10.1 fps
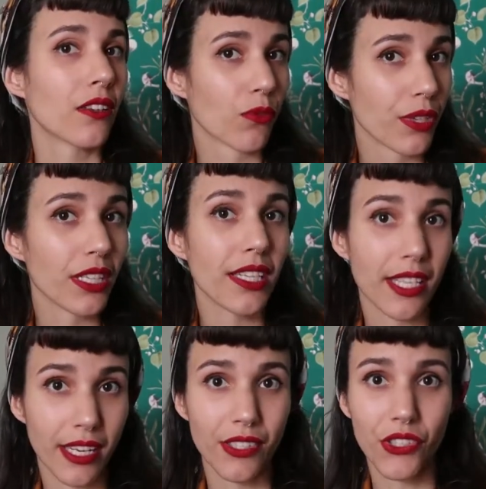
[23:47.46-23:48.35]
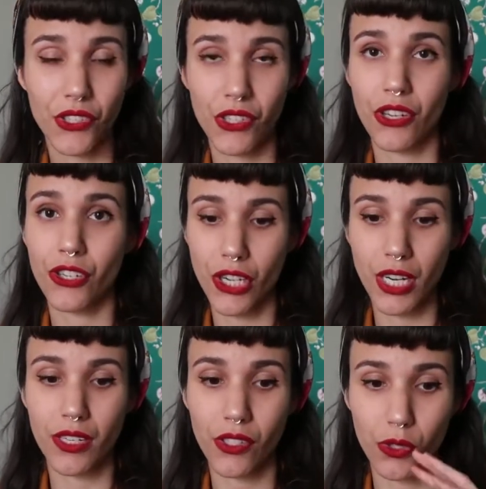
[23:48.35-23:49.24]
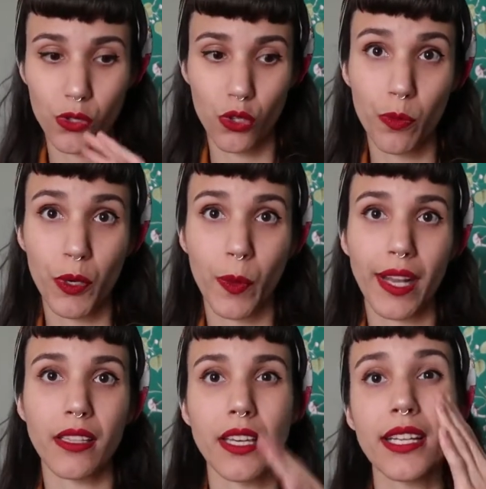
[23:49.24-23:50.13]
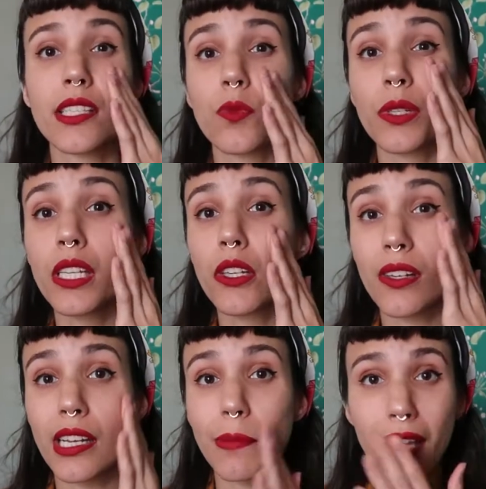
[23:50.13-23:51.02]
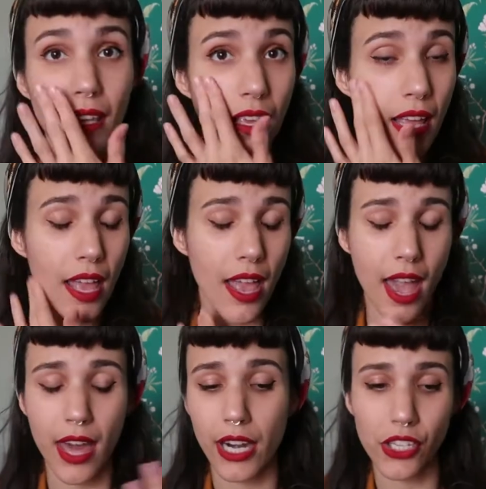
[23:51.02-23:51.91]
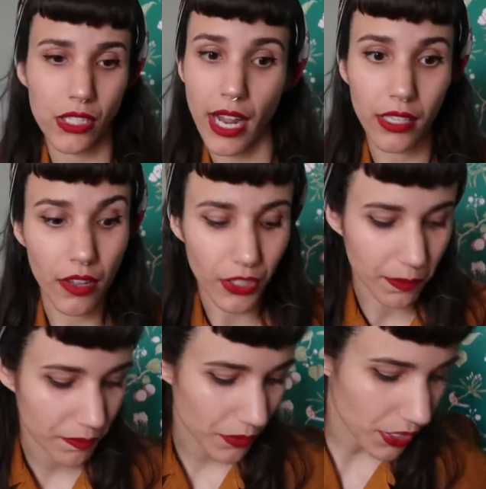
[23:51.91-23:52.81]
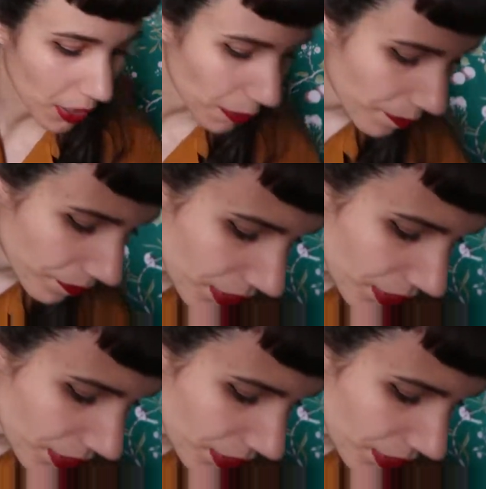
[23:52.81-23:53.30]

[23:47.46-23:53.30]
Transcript: really tints your cheeks super quickly. It's really creamy and I just, I love it. So